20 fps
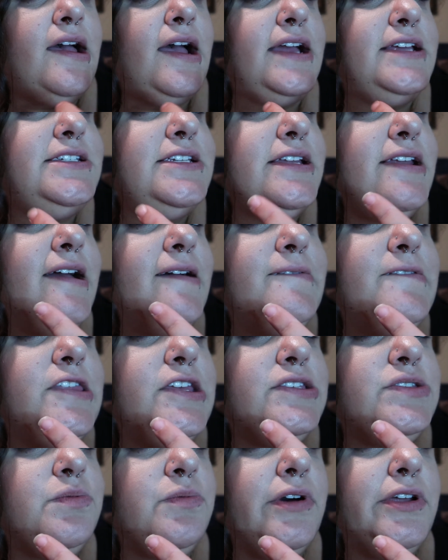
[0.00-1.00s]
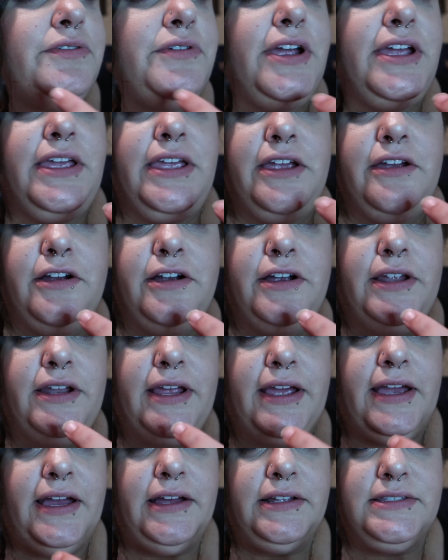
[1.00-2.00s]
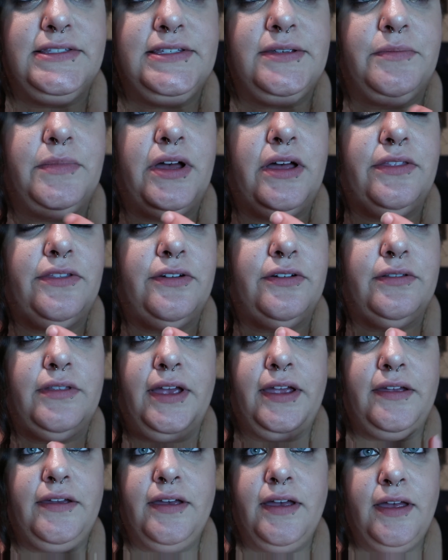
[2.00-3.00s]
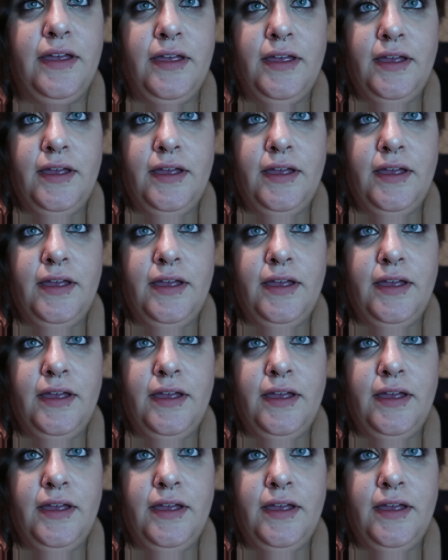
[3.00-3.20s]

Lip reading: I did have this one right here, and I had some other like